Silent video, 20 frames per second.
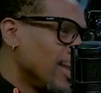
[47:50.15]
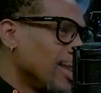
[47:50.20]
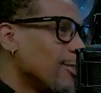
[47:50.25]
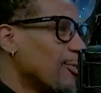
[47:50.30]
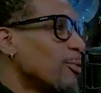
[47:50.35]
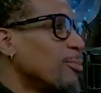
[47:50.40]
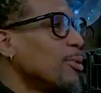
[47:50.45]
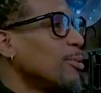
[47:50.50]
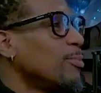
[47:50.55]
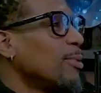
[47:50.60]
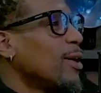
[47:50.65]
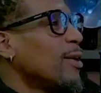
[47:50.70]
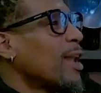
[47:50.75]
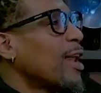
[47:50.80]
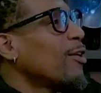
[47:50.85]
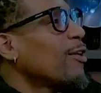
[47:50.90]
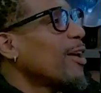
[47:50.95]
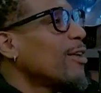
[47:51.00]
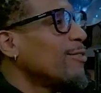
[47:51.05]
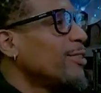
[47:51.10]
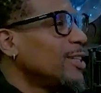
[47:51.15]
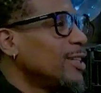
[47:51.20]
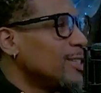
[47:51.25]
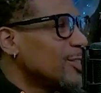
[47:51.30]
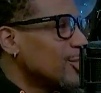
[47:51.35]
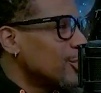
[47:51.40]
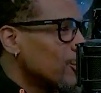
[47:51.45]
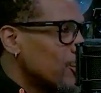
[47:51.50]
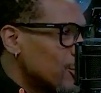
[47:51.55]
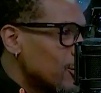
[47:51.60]
Never been married. I don't have any
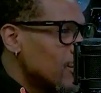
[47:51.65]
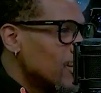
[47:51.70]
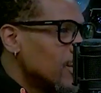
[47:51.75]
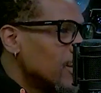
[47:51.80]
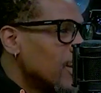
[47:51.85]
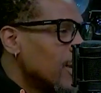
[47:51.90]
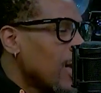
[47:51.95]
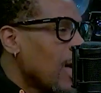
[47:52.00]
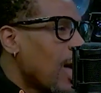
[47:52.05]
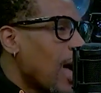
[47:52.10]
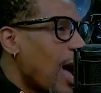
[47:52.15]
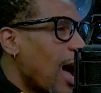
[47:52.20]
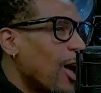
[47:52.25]
children. Mm-hmm.